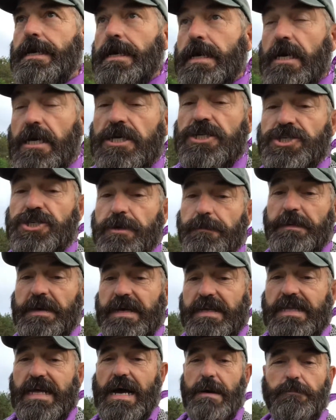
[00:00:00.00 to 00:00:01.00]
Should be
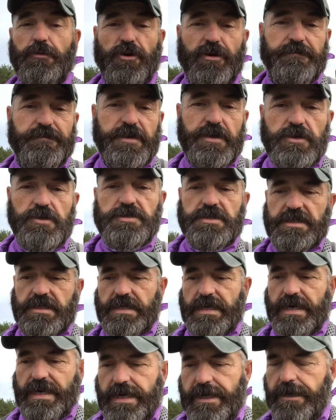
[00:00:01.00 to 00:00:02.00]
a lot more views
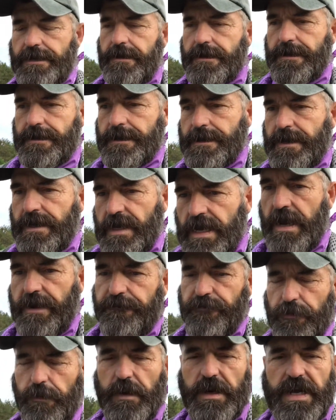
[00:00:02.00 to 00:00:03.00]
today. And
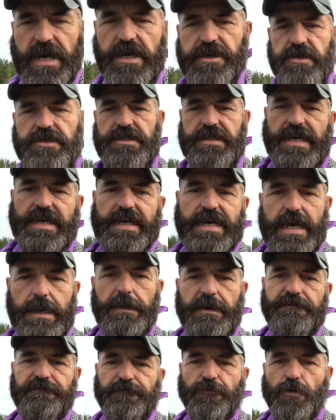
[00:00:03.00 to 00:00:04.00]
from what I understand, I got
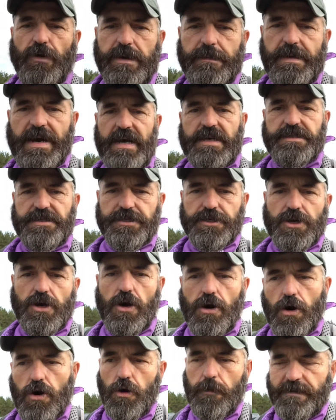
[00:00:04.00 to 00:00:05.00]
about 40 miles to
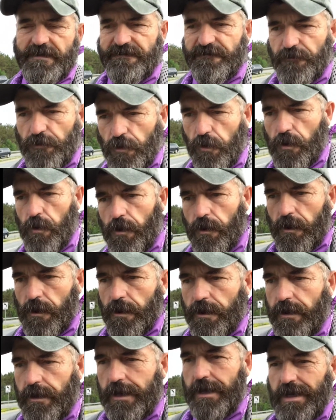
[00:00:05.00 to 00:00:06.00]
go
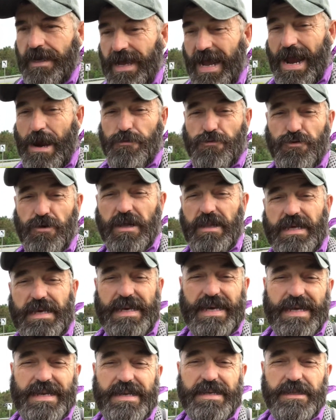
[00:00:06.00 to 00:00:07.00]
before I really
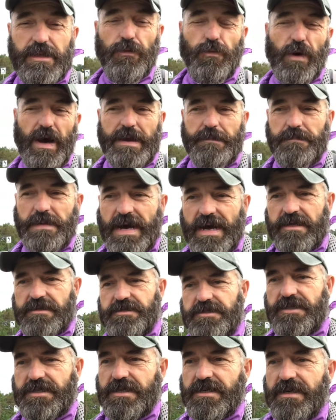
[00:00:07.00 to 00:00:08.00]
get into the White
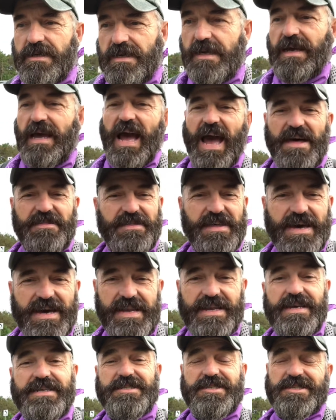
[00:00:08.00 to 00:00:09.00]
Mountains. And
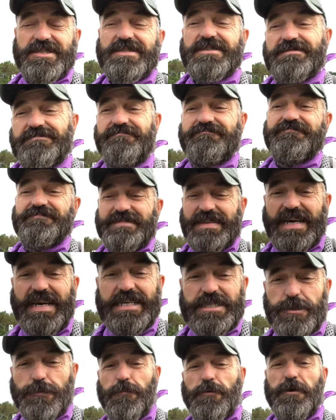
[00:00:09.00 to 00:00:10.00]
then it's
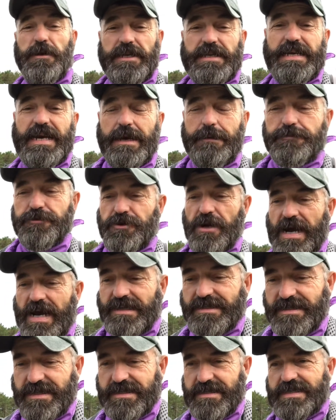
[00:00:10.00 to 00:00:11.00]
pretty damn
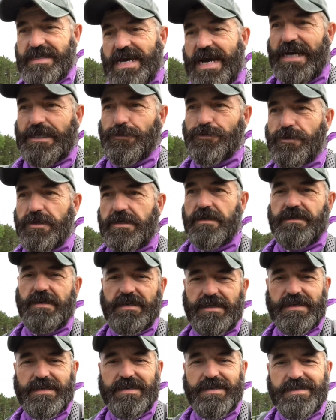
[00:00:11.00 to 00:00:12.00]
drastic. The guys
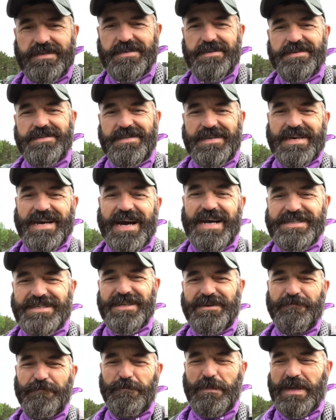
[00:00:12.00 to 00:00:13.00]

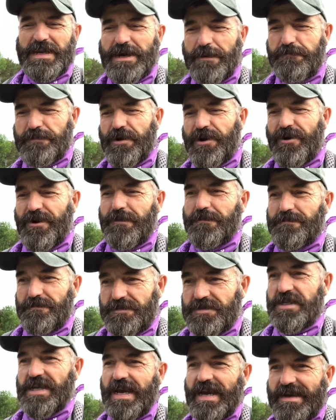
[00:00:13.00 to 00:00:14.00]
that have been up there
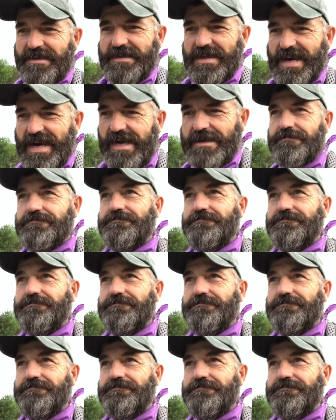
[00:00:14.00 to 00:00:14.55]
saying that